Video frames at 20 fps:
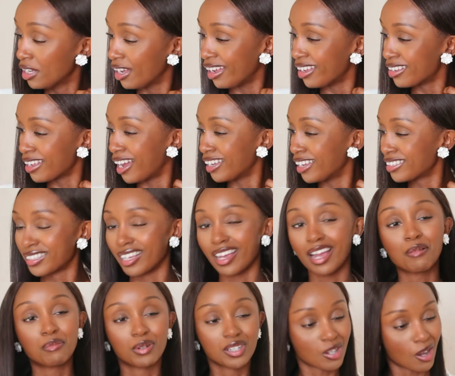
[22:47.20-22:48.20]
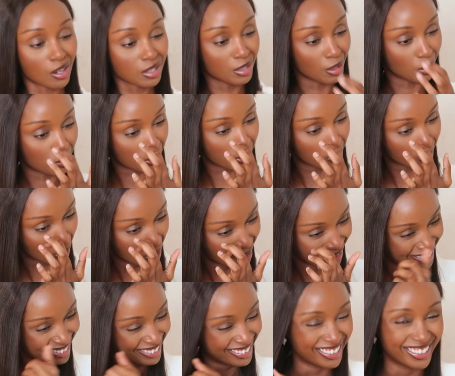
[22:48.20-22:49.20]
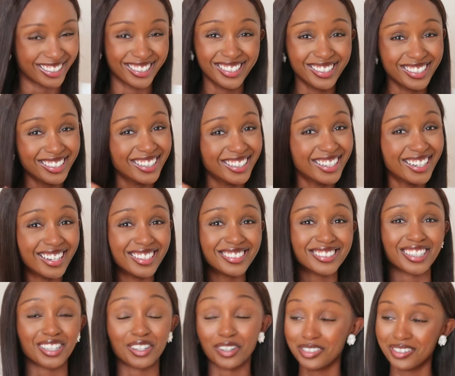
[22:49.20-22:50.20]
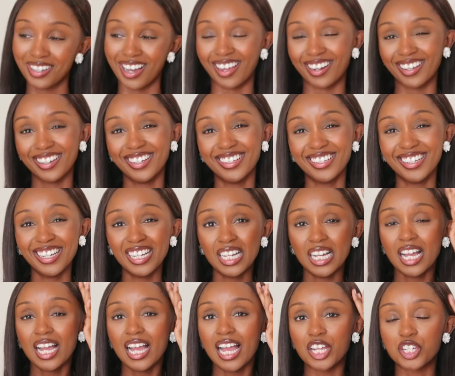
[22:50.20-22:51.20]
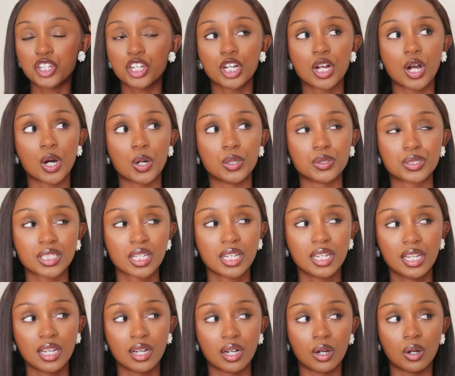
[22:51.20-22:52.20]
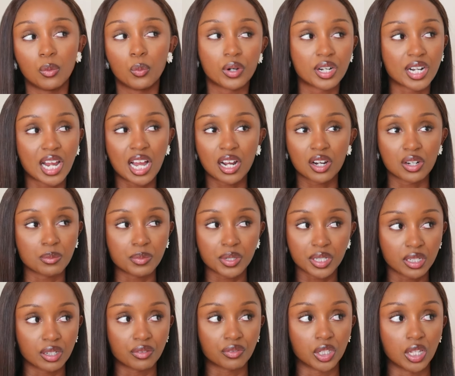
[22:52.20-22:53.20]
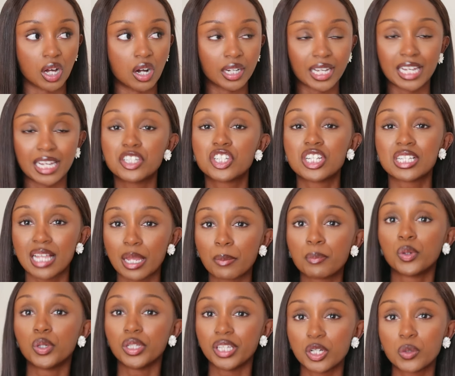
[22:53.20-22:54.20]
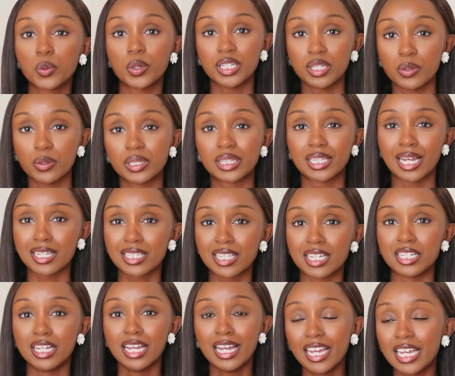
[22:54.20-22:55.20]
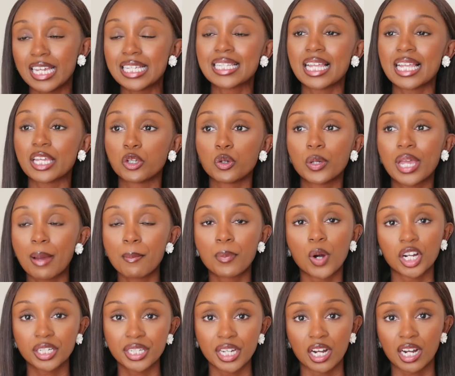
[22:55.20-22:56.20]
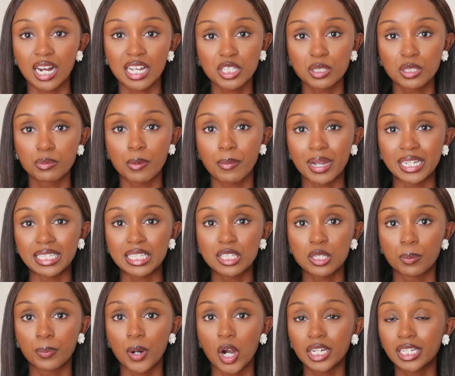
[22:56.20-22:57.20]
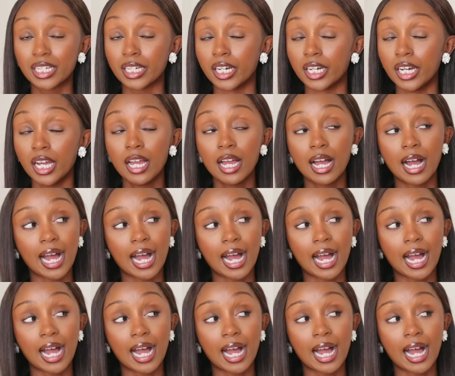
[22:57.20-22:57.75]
I said, Amber, talk to your people. I was like, girl, you got it. And she goes, we're not gonna be here for long. And she's like pulling Queenie with us, and he's like, you can't park here, a customer might need to park here.